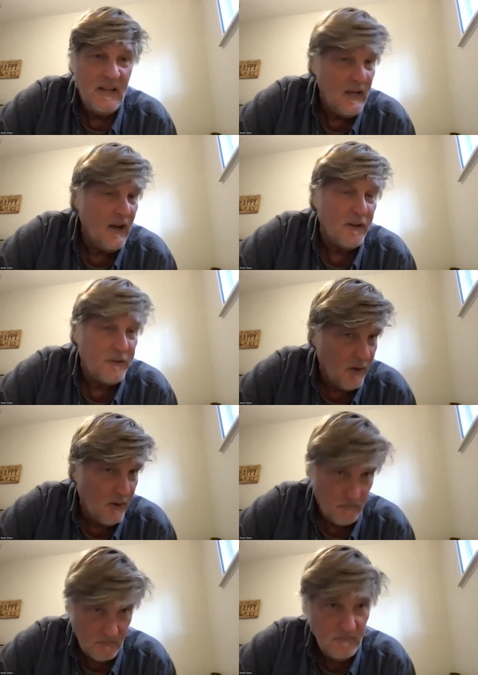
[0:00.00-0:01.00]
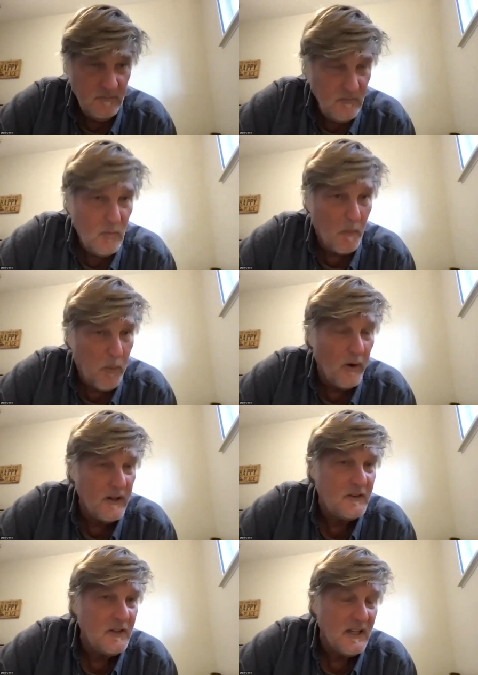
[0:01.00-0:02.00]
He also
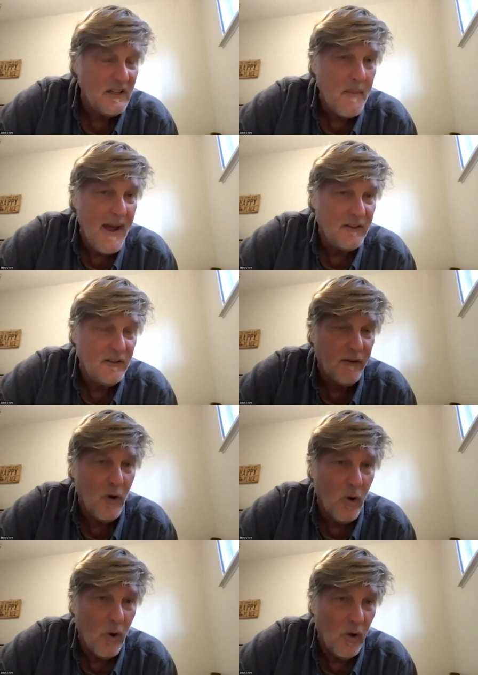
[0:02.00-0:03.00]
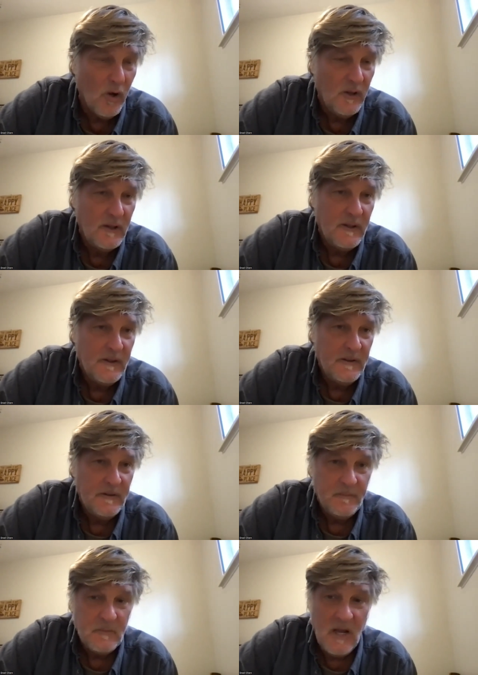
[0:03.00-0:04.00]
reported seeing the massive hole
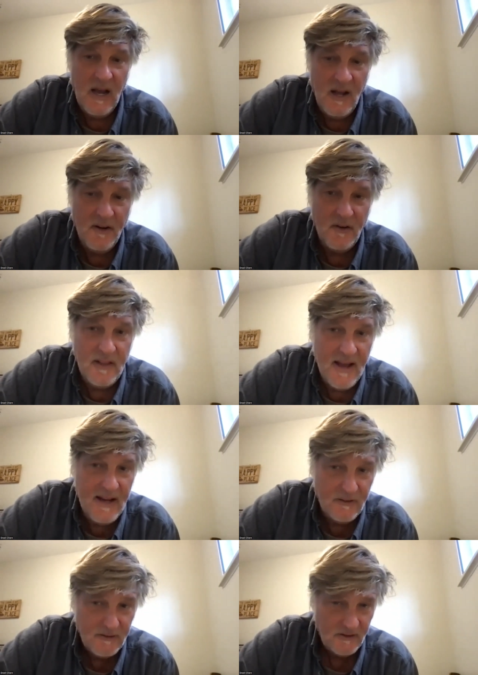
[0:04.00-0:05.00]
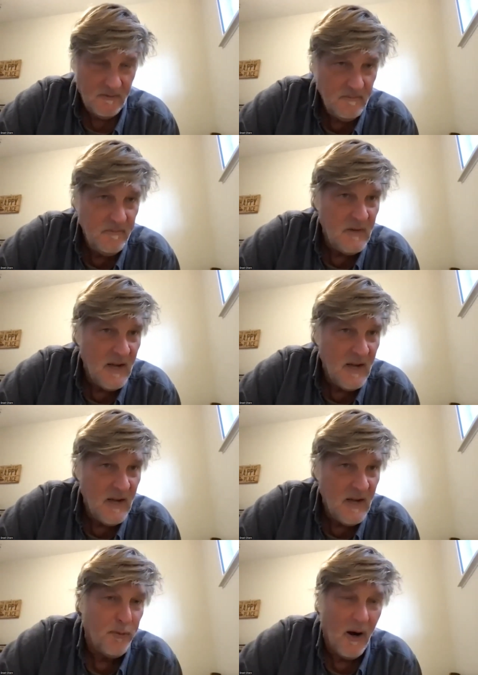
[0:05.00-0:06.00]
uh, under the ice, not
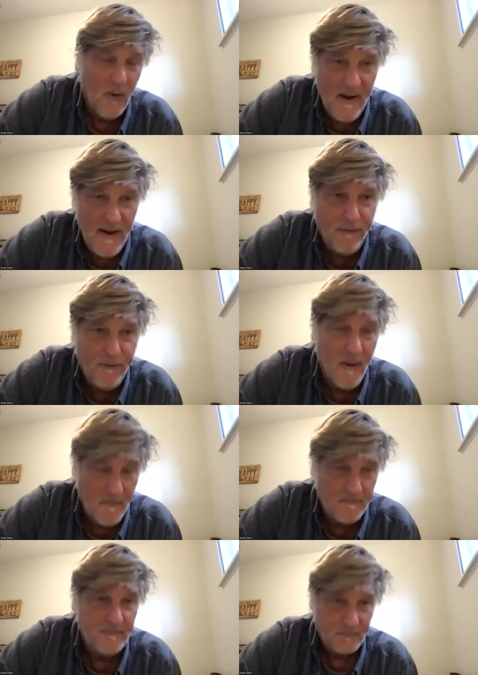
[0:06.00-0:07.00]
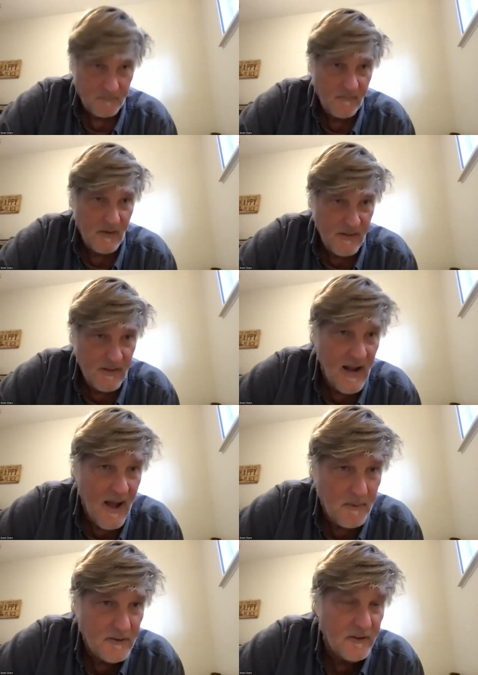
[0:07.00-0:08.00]
too far away from the
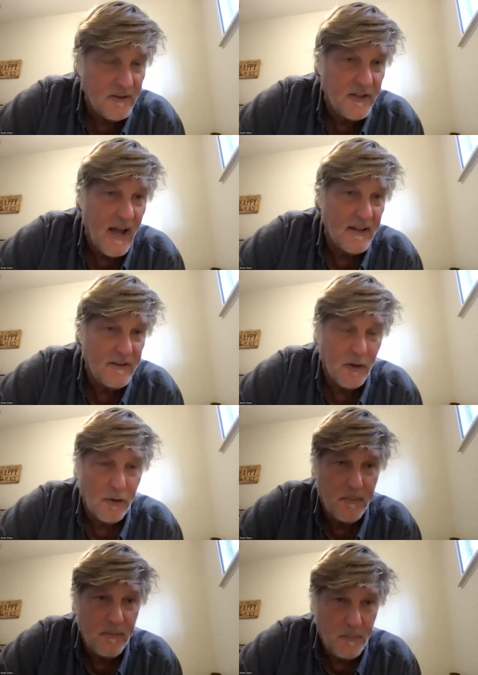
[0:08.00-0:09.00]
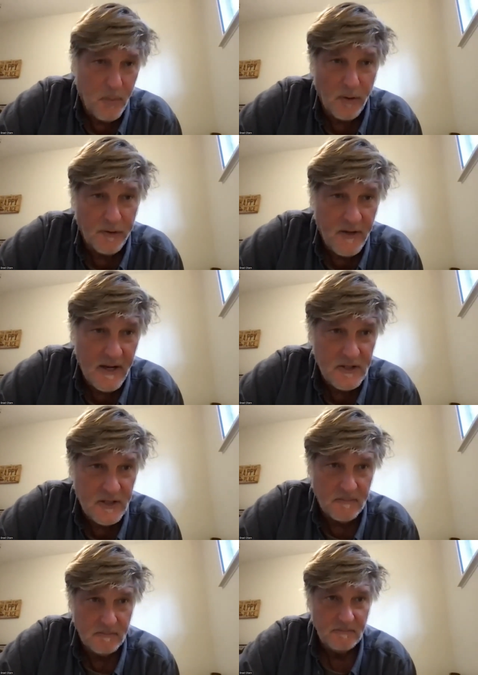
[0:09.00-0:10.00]
Amundsen Scott South Pole
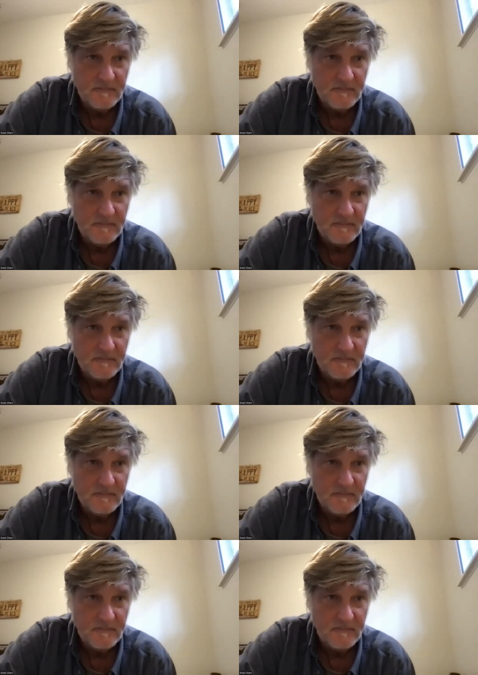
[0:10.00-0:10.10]
Station.